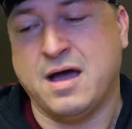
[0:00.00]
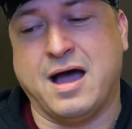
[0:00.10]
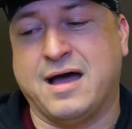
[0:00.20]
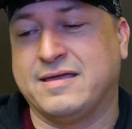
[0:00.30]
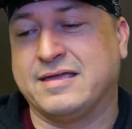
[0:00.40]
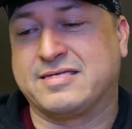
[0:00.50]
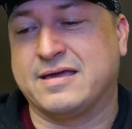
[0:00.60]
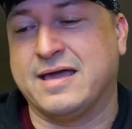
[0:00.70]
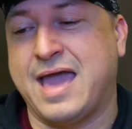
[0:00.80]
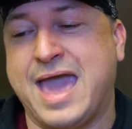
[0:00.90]
Uh, it's
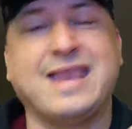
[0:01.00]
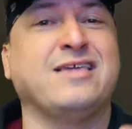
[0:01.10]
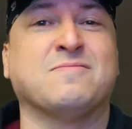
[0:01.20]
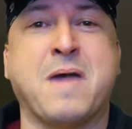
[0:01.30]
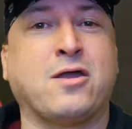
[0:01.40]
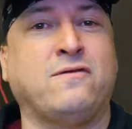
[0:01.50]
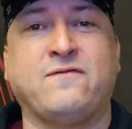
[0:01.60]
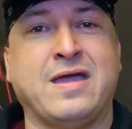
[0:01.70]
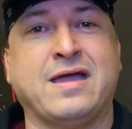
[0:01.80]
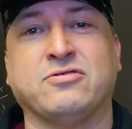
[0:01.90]
an 80s metal
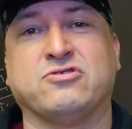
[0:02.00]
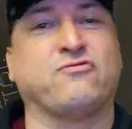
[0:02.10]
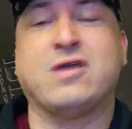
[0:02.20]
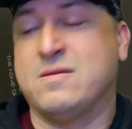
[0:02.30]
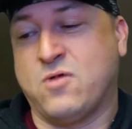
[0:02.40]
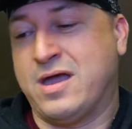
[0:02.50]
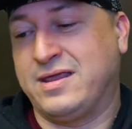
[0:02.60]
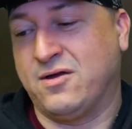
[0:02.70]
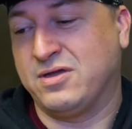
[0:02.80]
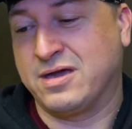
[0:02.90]
fan dream right
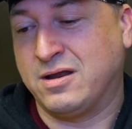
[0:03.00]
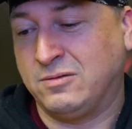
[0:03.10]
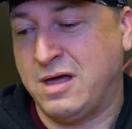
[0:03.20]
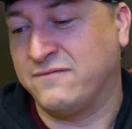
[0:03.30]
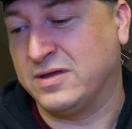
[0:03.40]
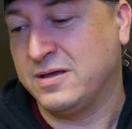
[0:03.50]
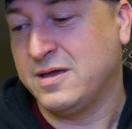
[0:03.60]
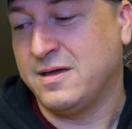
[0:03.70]
here. You're going to love it.